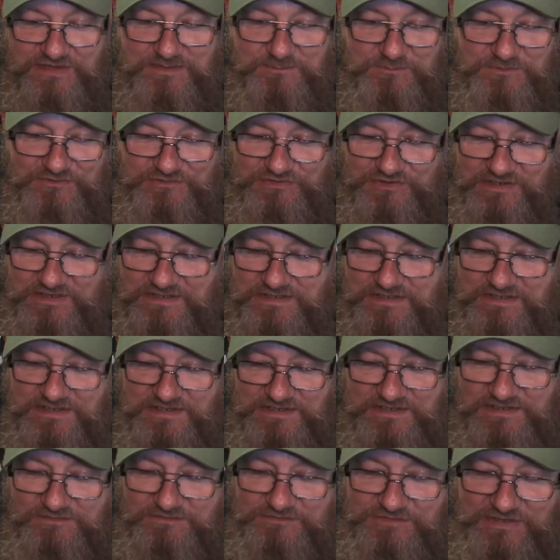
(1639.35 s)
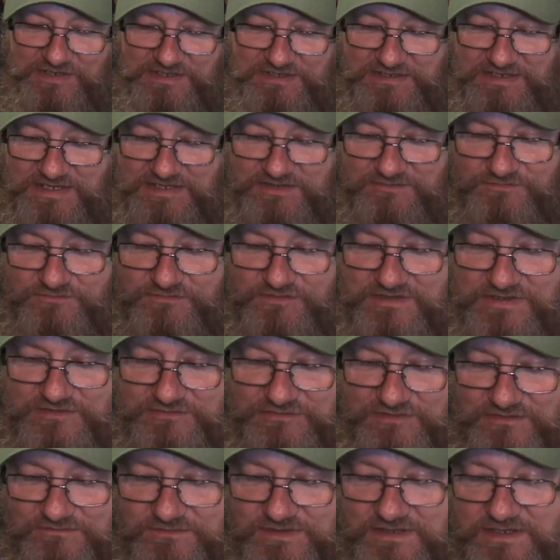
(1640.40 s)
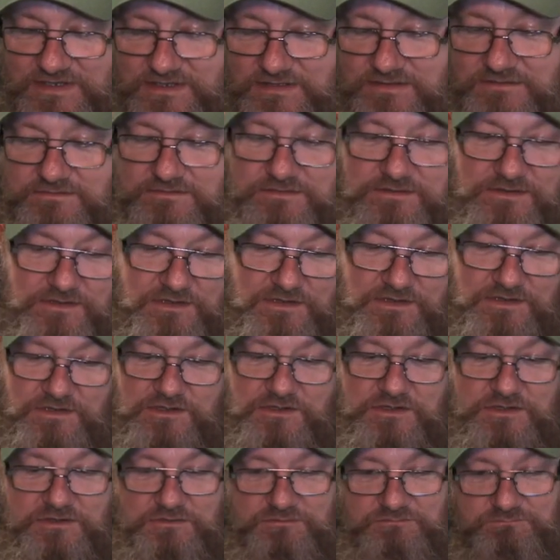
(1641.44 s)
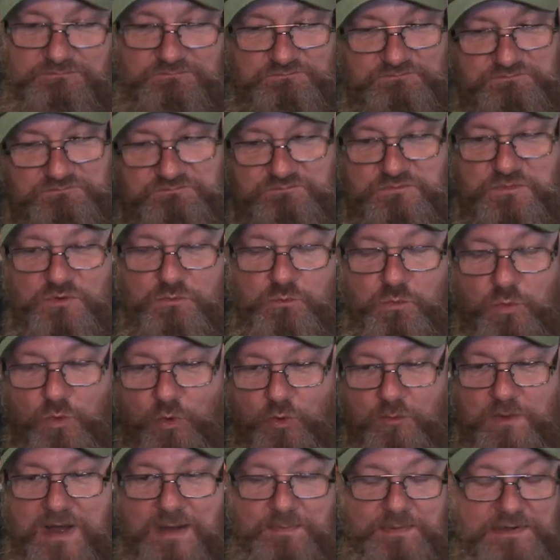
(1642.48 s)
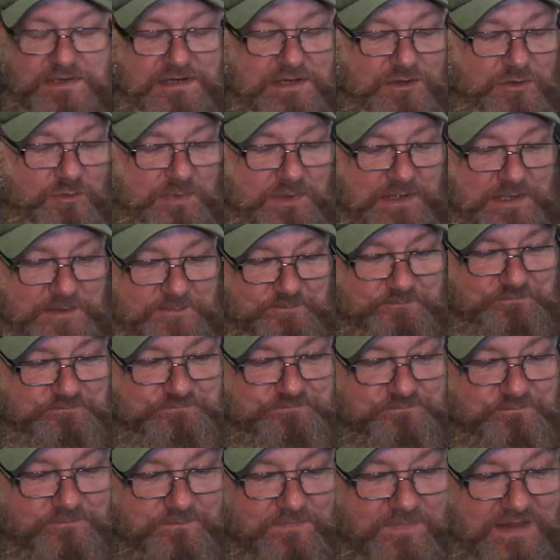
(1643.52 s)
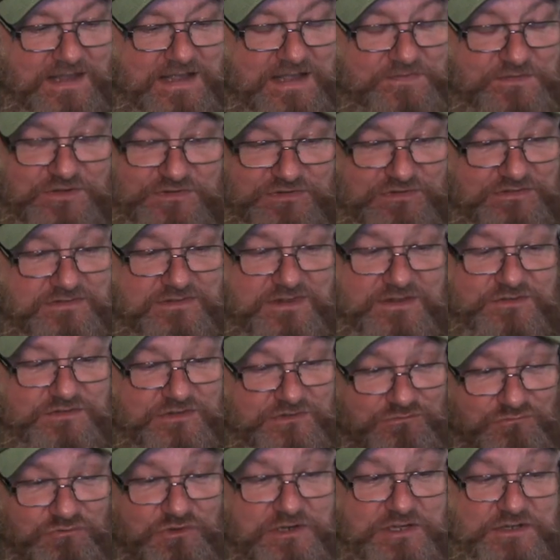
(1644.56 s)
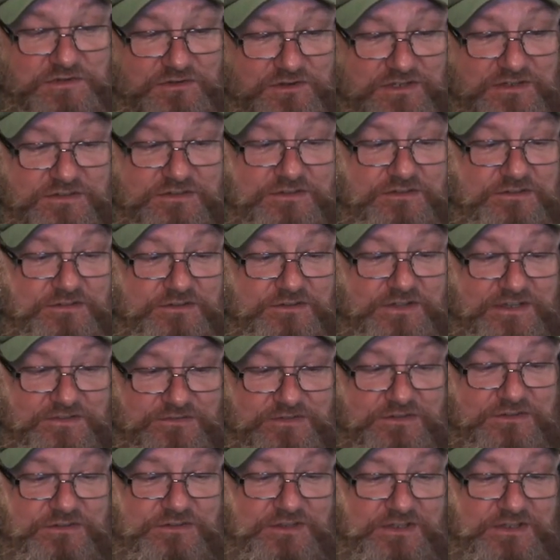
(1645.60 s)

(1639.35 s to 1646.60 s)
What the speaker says: temperature. I've taken it out of the fridge. I've let it warm up a little bit. And this is really nice, I have to